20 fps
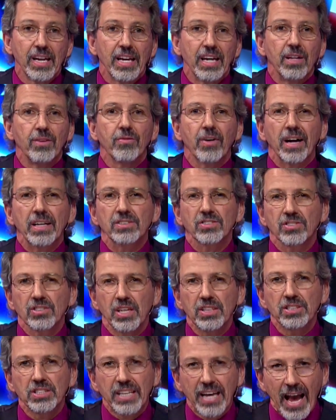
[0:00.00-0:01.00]
invite
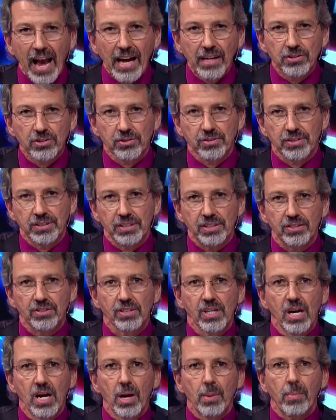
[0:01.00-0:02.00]
such casualties
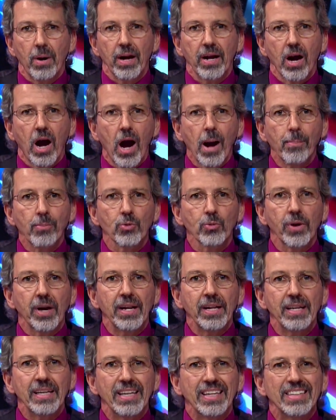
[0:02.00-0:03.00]
by
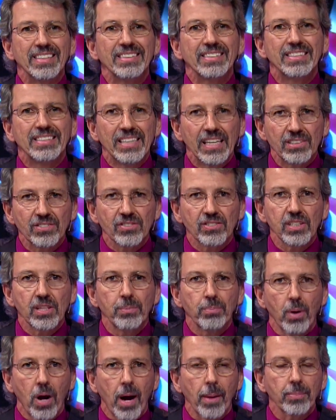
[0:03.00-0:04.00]
operating in densely
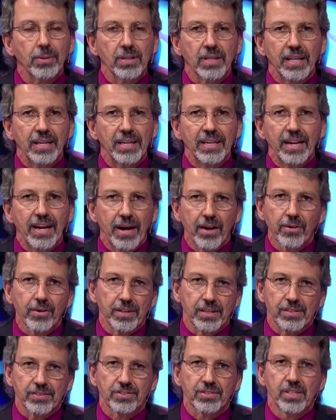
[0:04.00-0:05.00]
populated
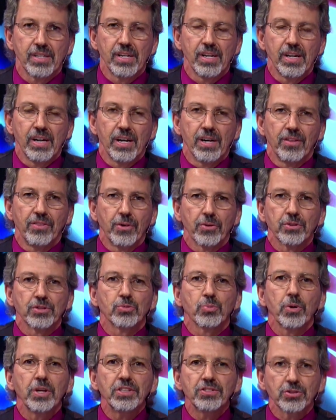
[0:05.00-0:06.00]
areas. There
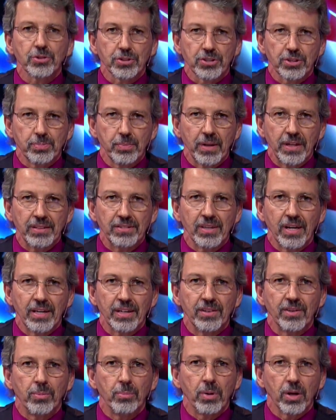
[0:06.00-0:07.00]
is research being done
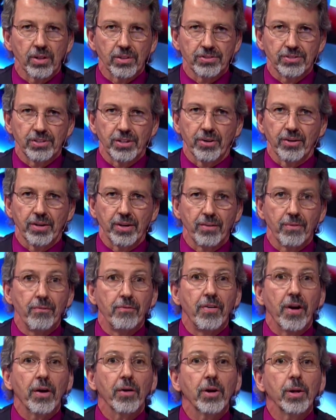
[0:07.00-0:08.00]
in the military,
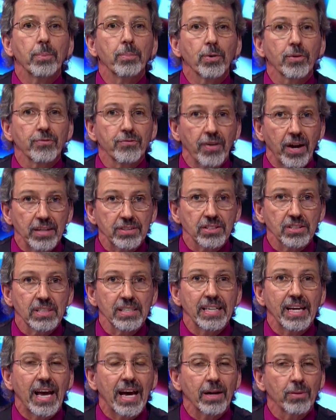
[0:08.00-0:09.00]
very
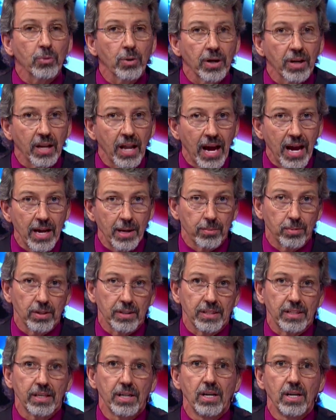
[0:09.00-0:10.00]
professionally and reliably,